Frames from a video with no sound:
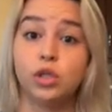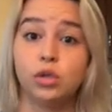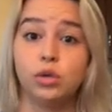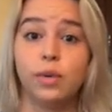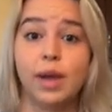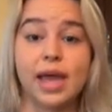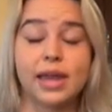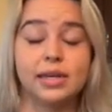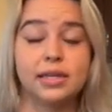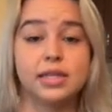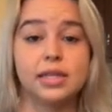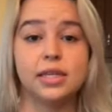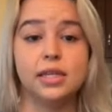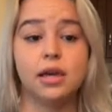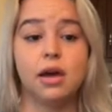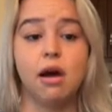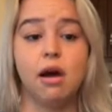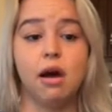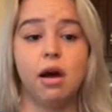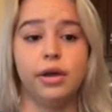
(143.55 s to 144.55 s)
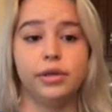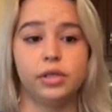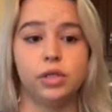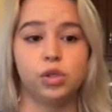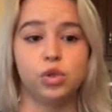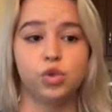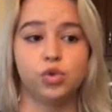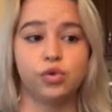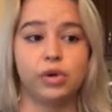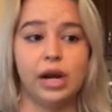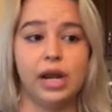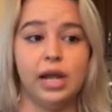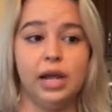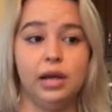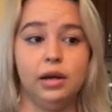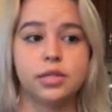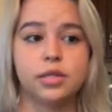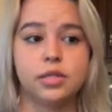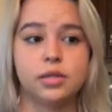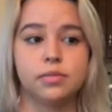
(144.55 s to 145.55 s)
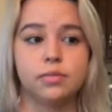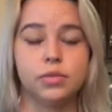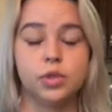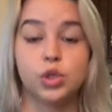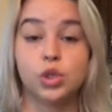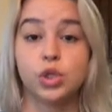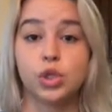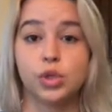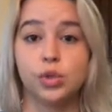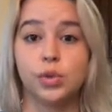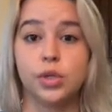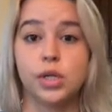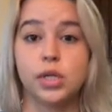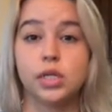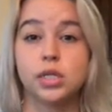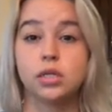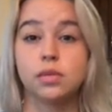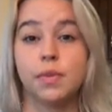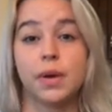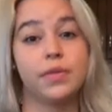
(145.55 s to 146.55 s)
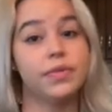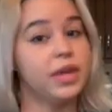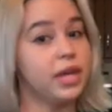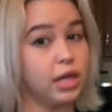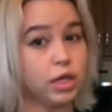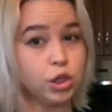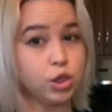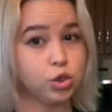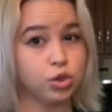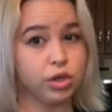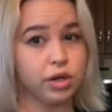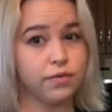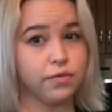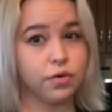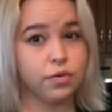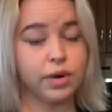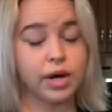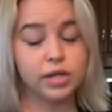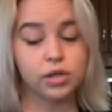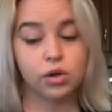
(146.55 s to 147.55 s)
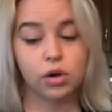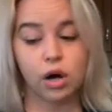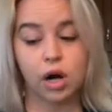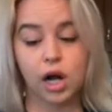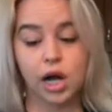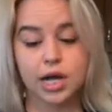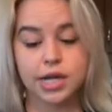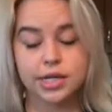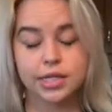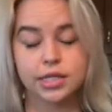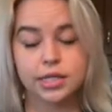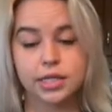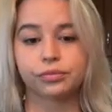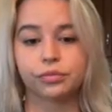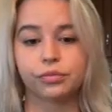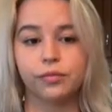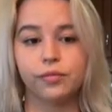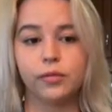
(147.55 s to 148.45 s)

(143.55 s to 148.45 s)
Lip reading: to Antigua to train some students about the history of the Red Cross.